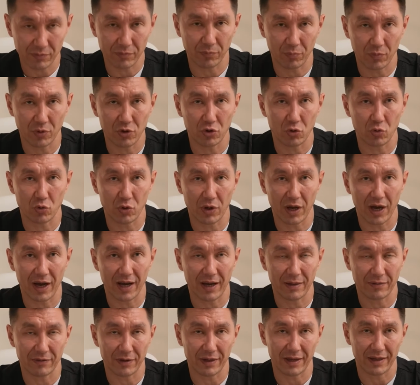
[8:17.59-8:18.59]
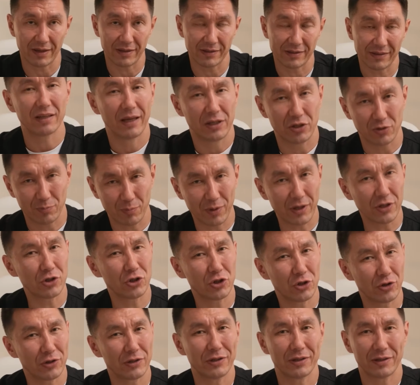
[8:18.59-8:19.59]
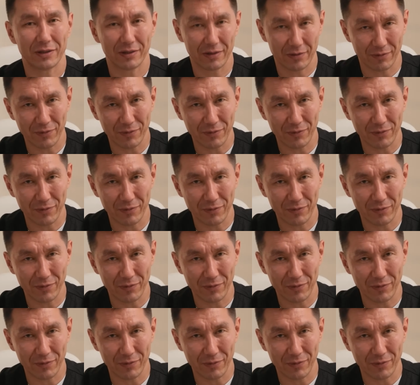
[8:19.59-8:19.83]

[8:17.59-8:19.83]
We do have such patients.